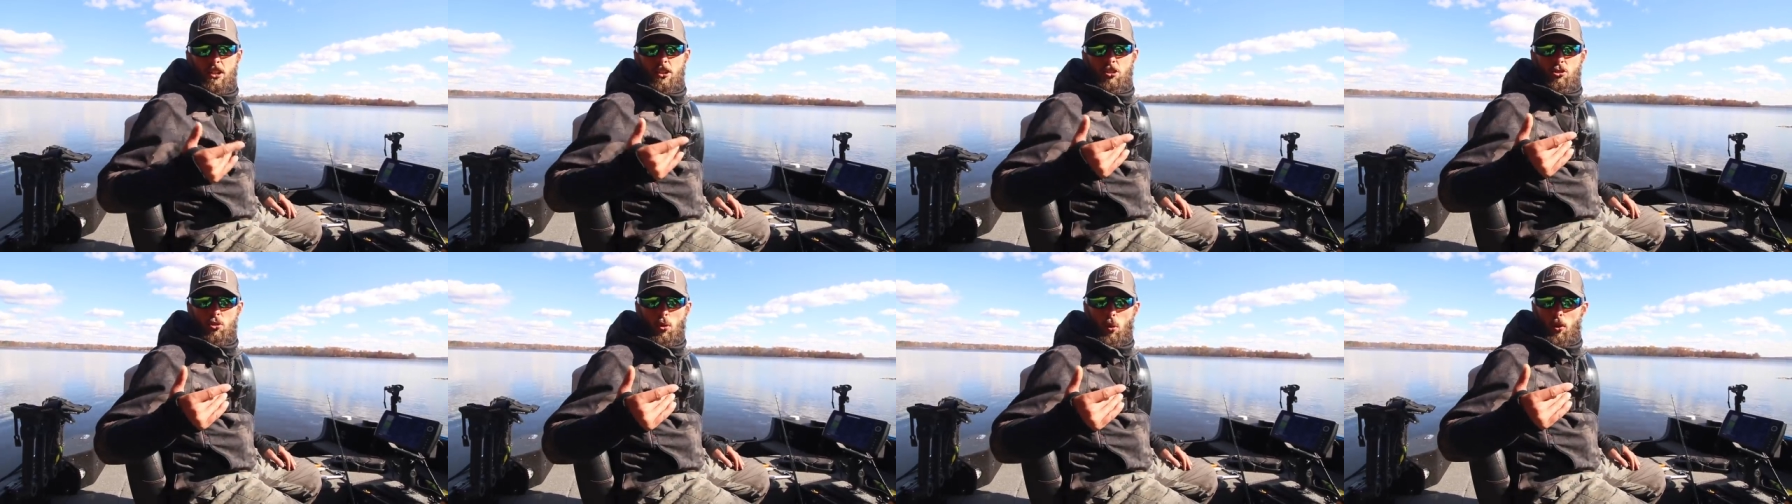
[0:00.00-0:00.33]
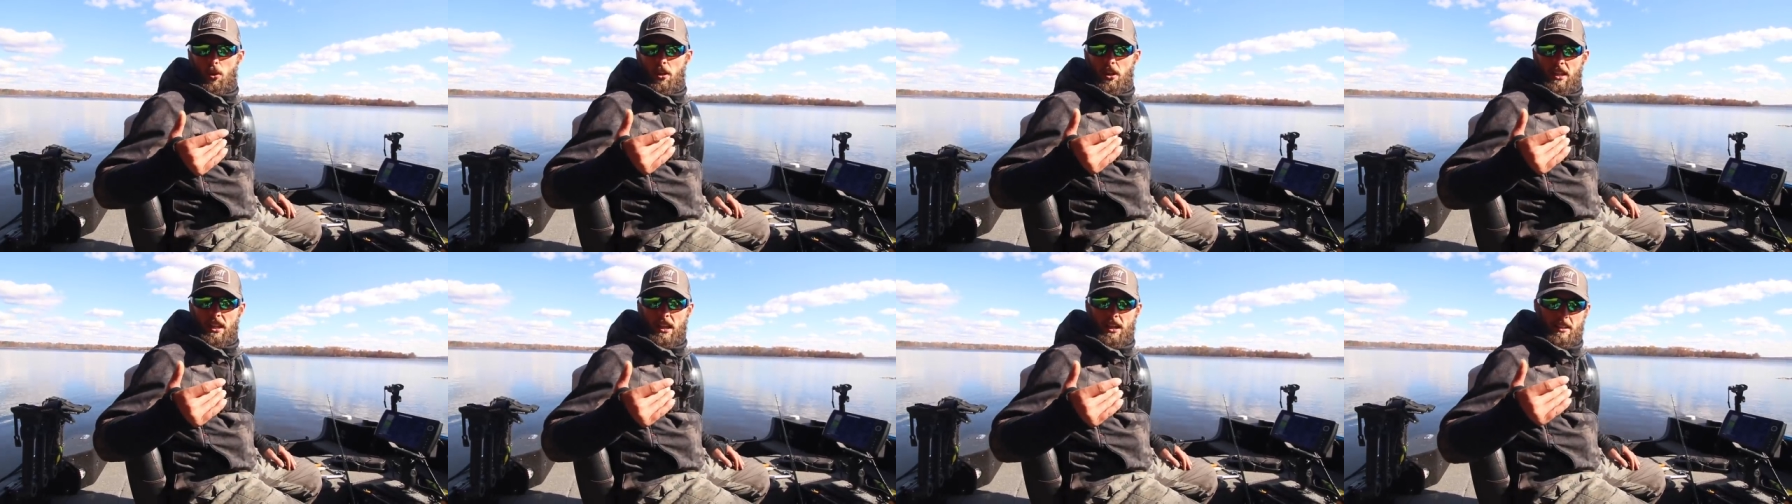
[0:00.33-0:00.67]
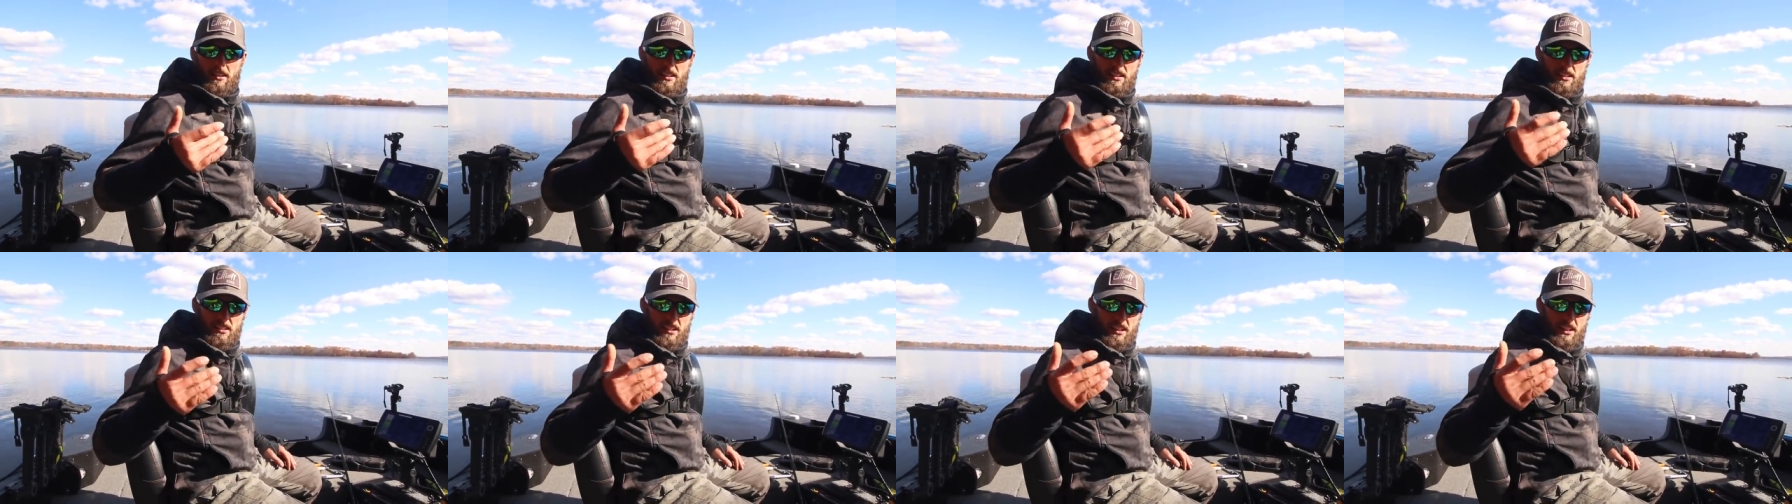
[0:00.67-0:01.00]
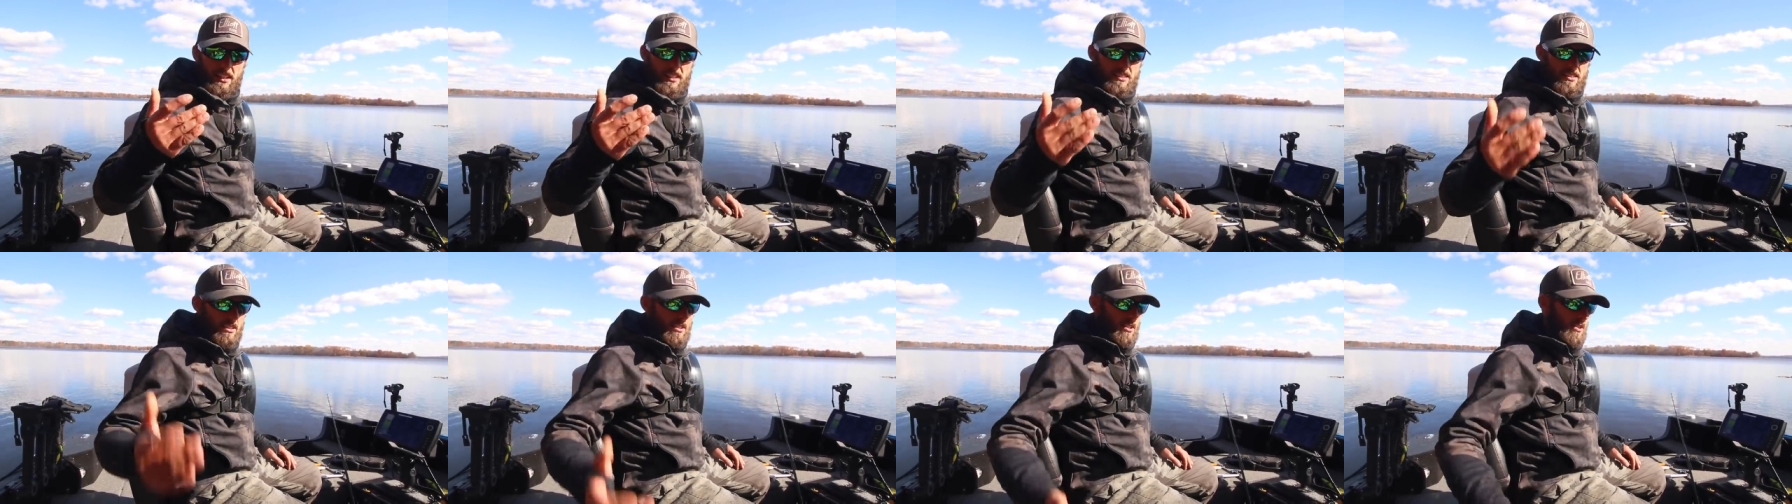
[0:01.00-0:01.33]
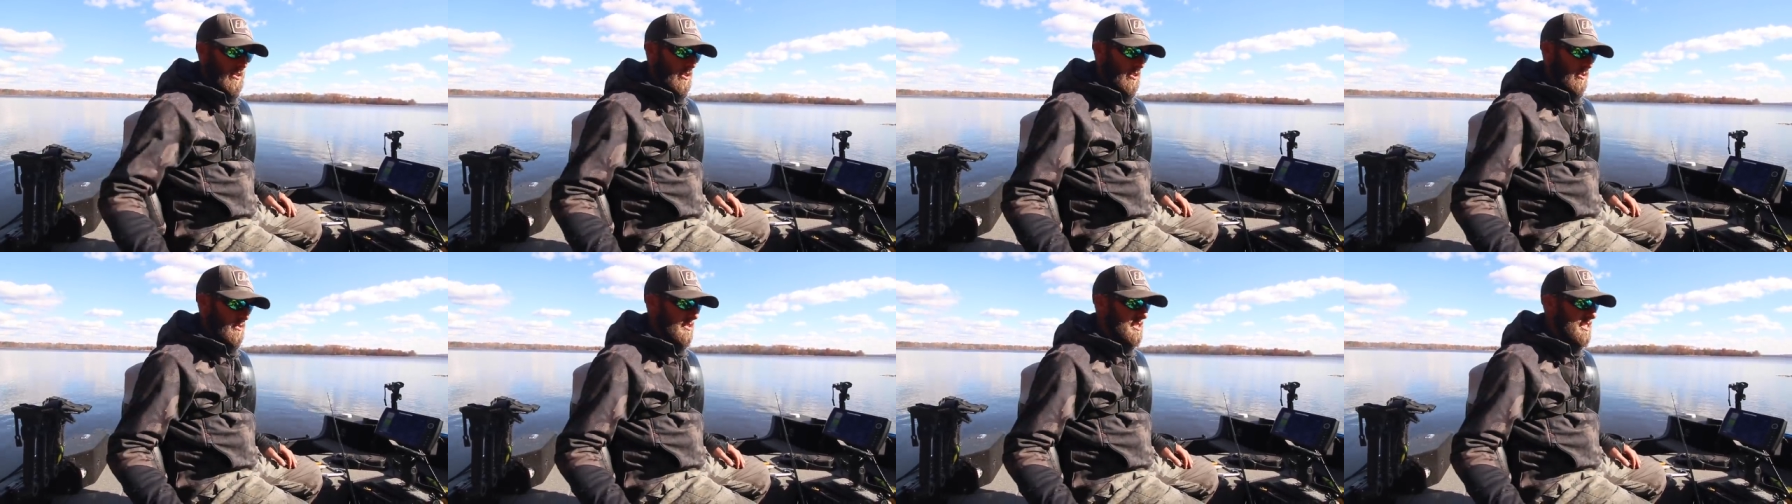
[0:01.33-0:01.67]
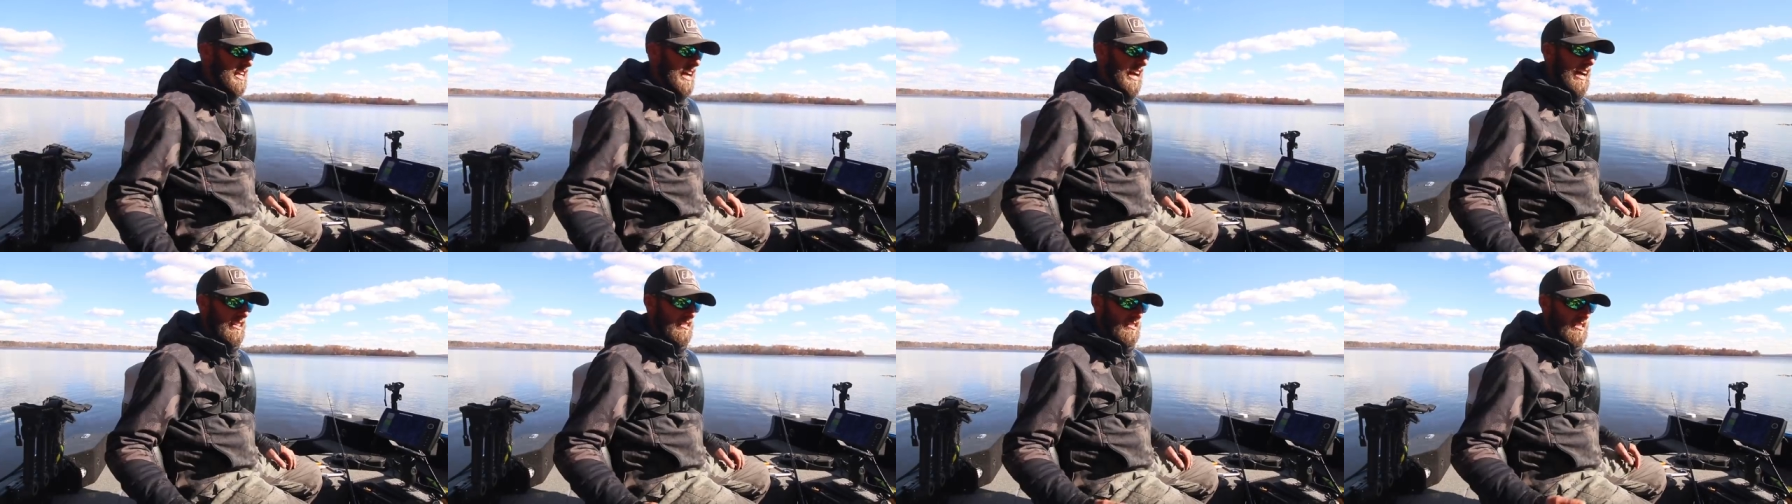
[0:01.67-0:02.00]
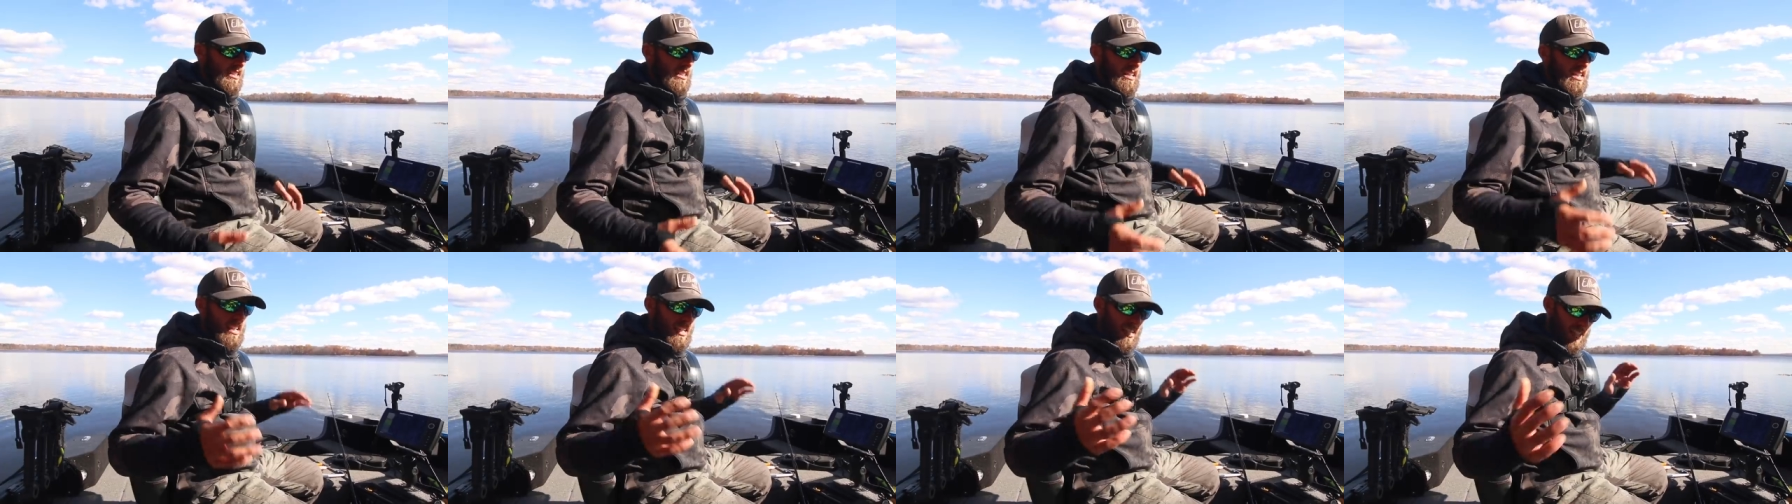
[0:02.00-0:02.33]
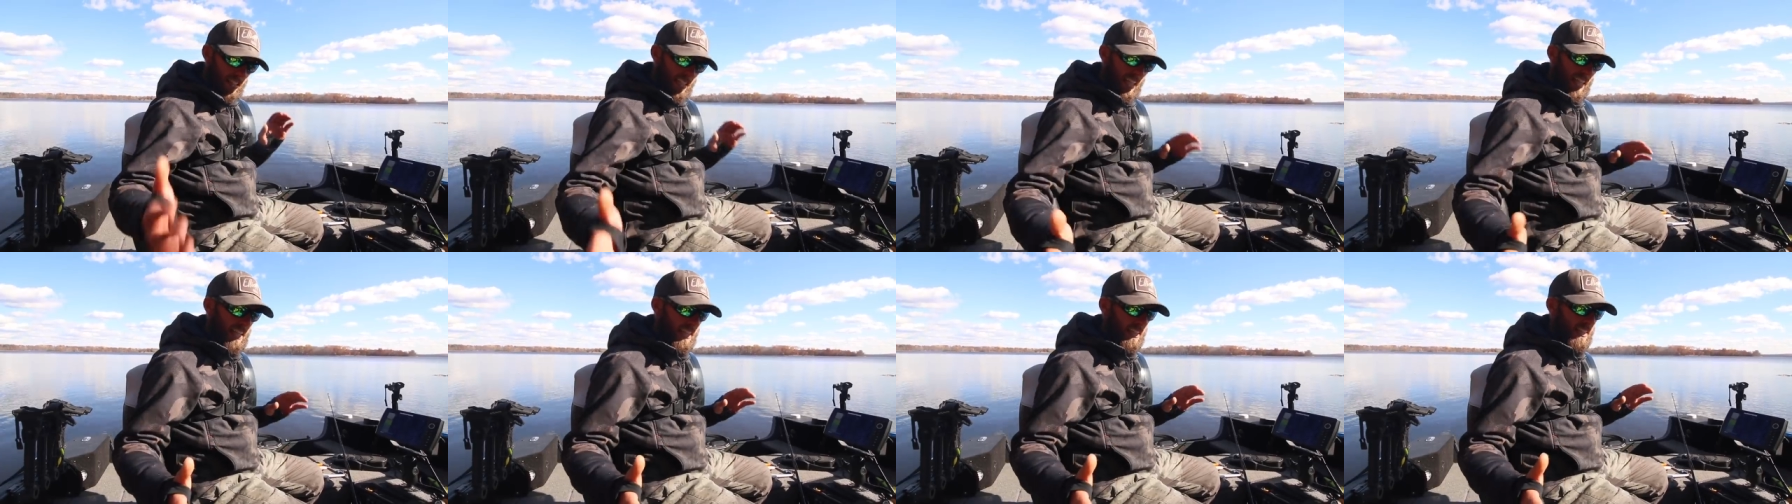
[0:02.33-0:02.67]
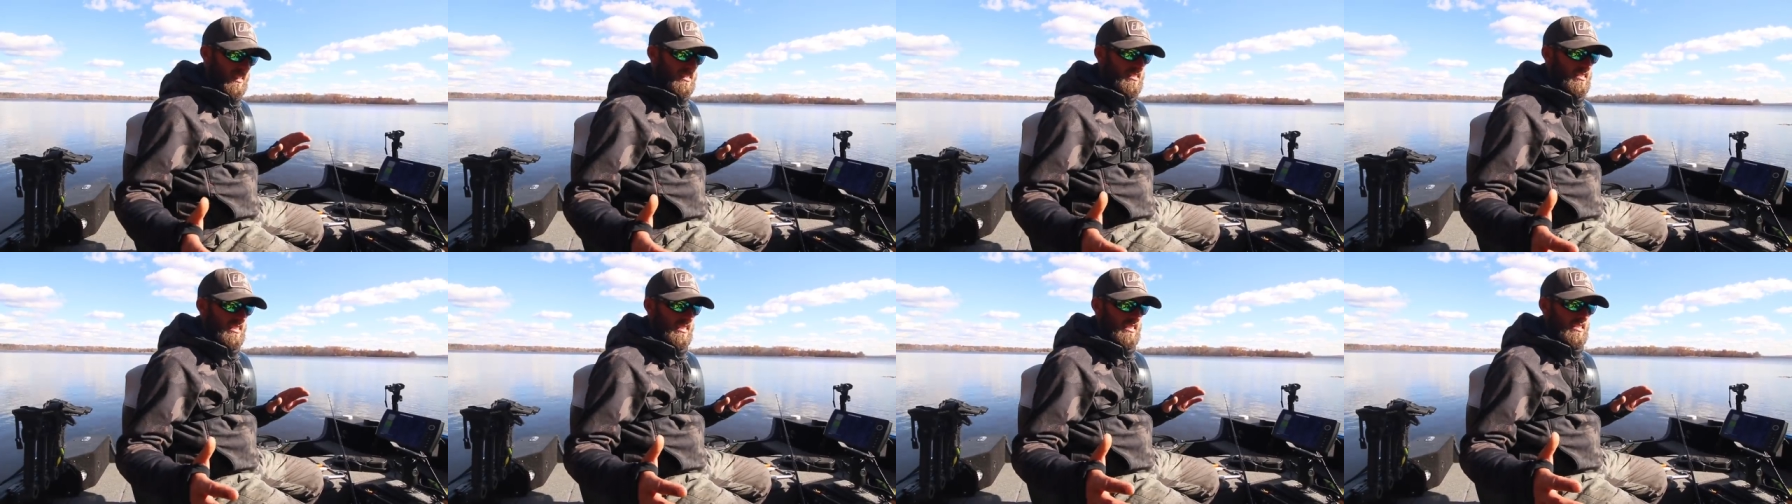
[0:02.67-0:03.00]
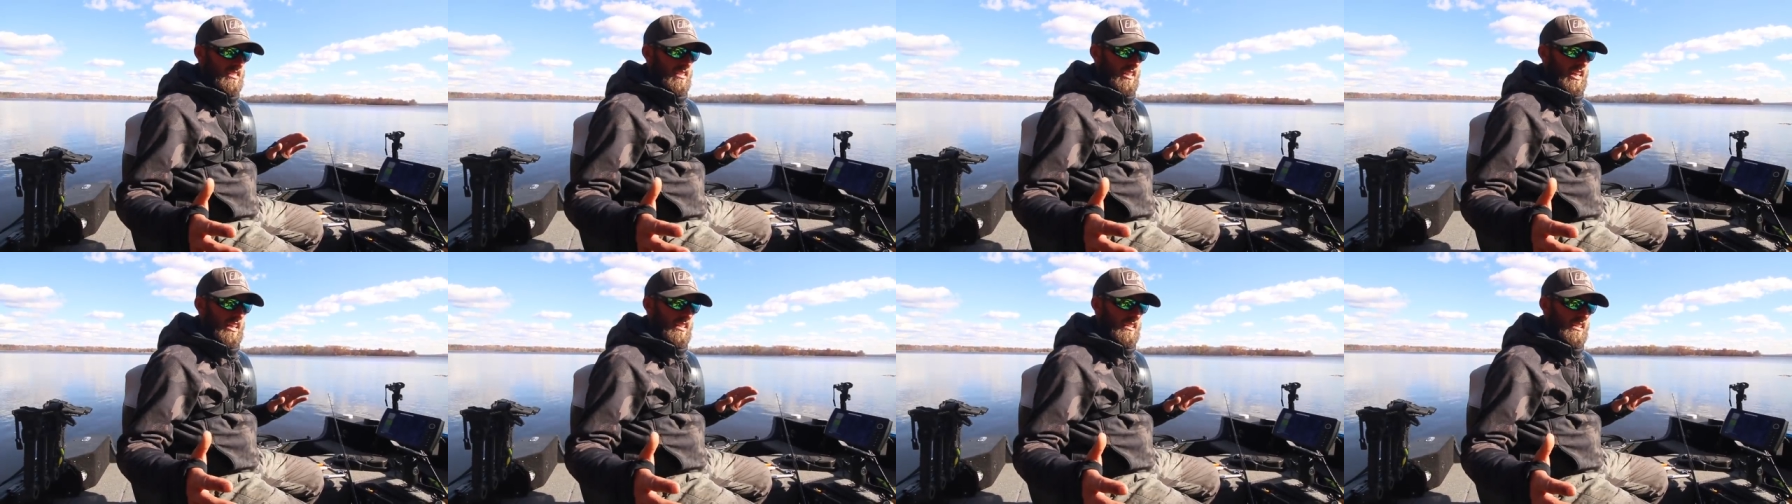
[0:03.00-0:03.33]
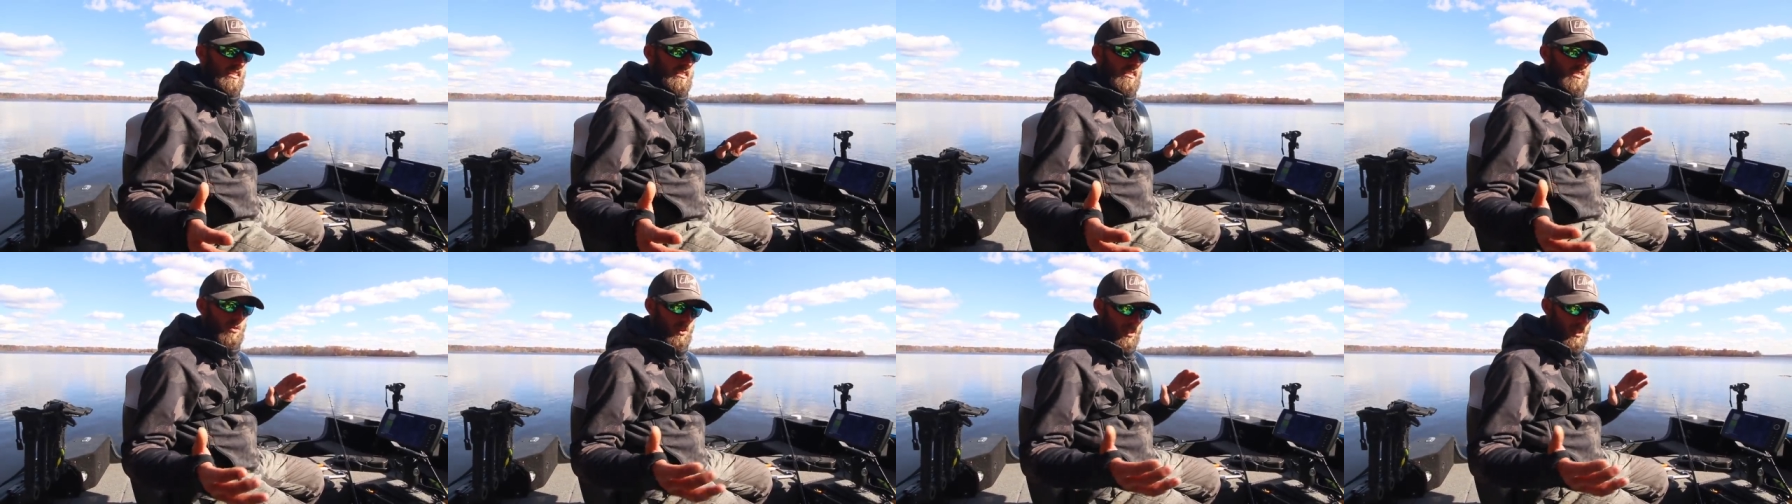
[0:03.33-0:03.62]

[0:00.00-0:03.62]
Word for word: trolling a lot of these lakes in northern Wisconsin late in the season like this.